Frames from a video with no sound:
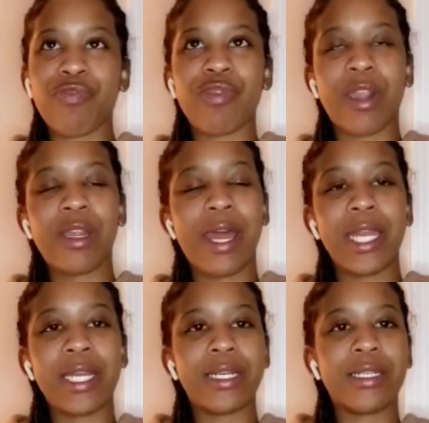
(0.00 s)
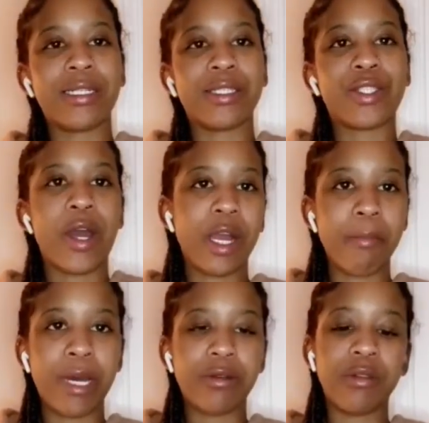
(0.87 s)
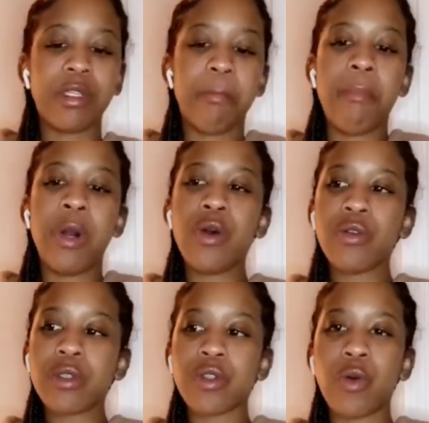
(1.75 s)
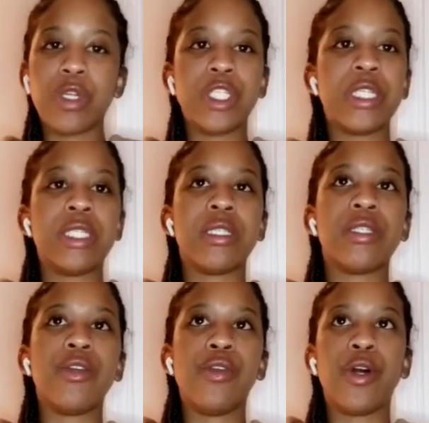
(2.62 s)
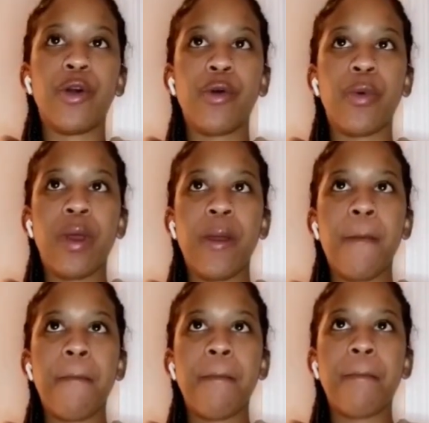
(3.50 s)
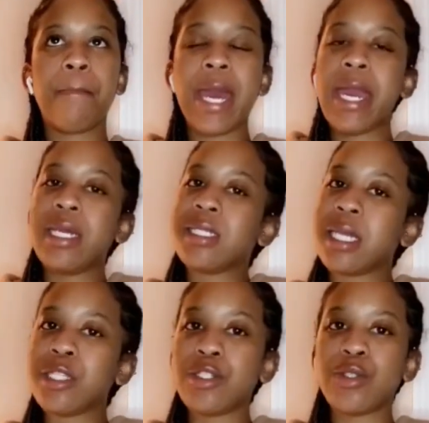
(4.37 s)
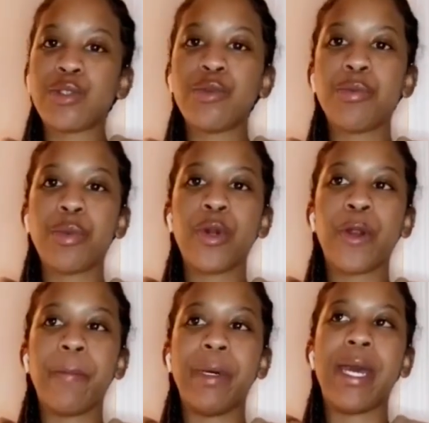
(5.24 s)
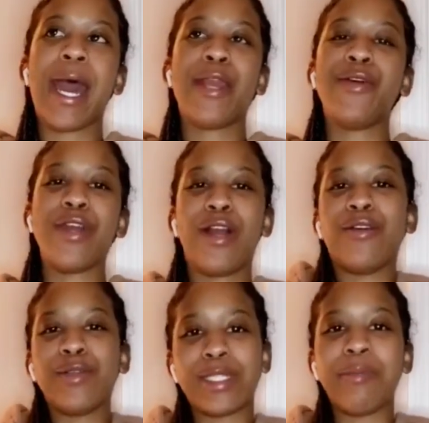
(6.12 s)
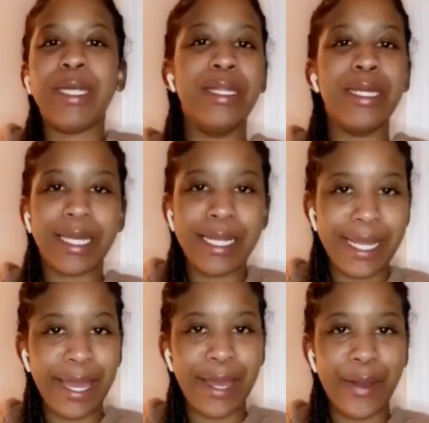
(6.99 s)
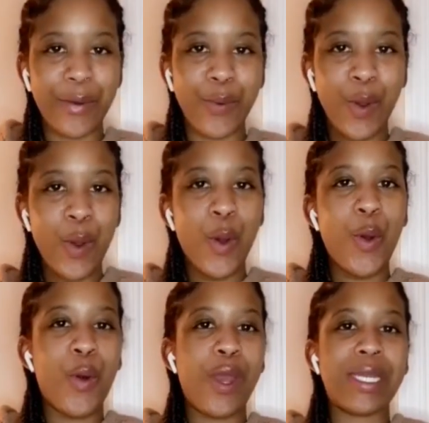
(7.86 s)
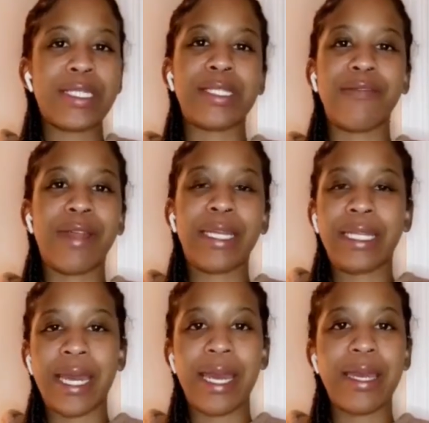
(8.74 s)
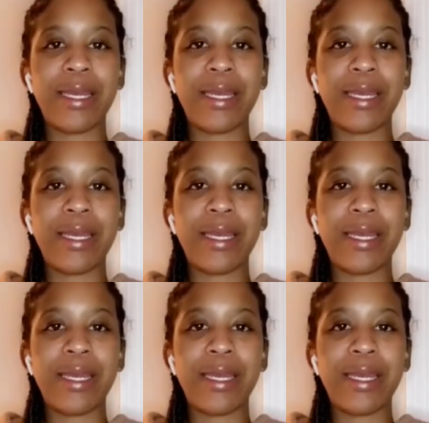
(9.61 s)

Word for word: like talk about the most or just, you know, pay attention to more. But I know y'all gonna see me looking down and stuff like that.